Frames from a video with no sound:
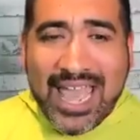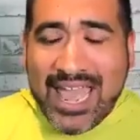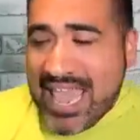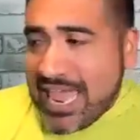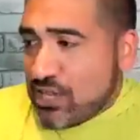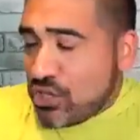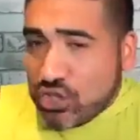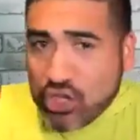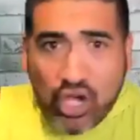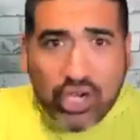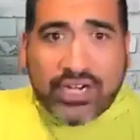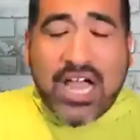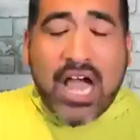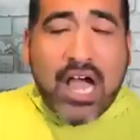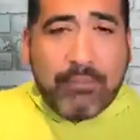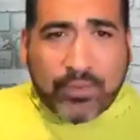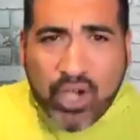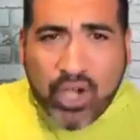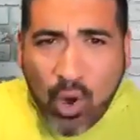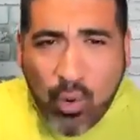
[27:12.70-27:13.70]
And look
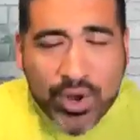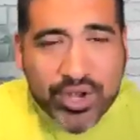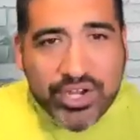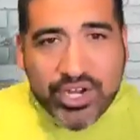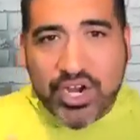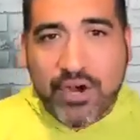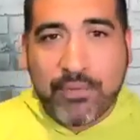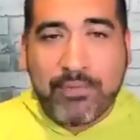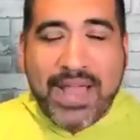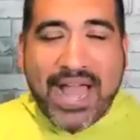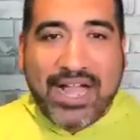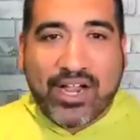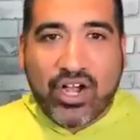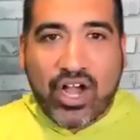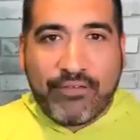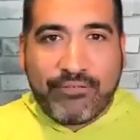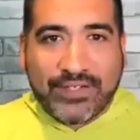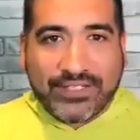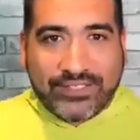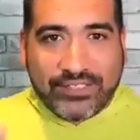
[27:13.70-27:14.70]
up, go into your back
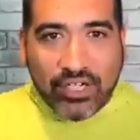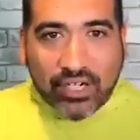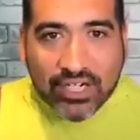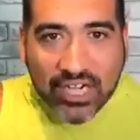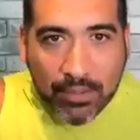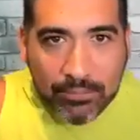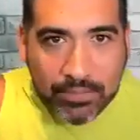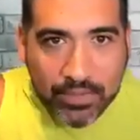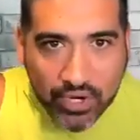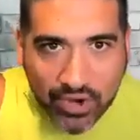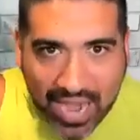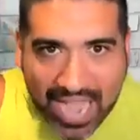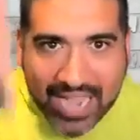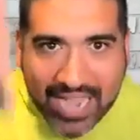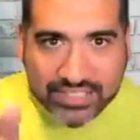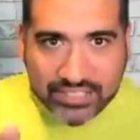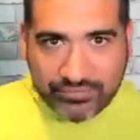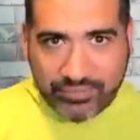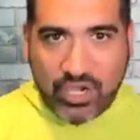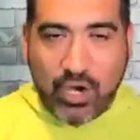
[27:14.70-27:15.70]
office, look up your
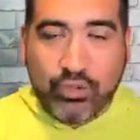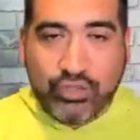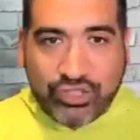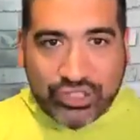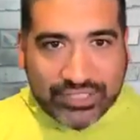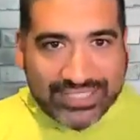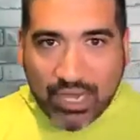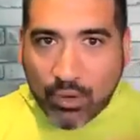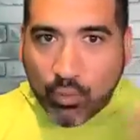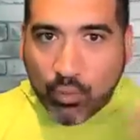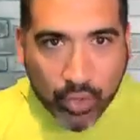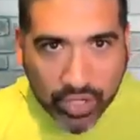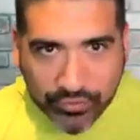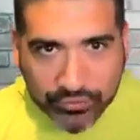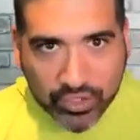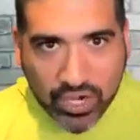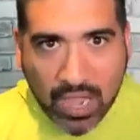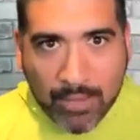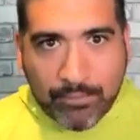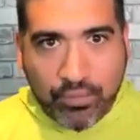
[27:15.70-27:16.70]
active coaches that would
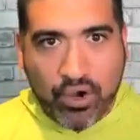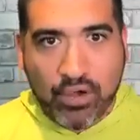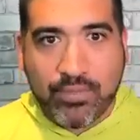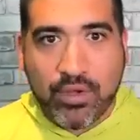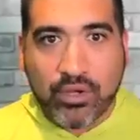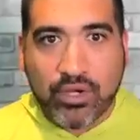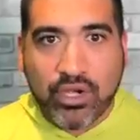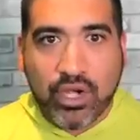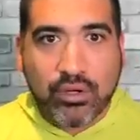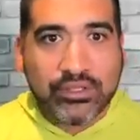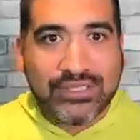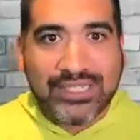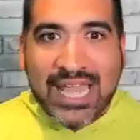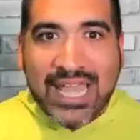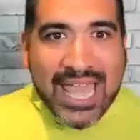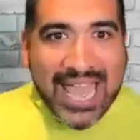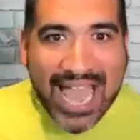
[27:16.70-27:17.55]
have got promo codes,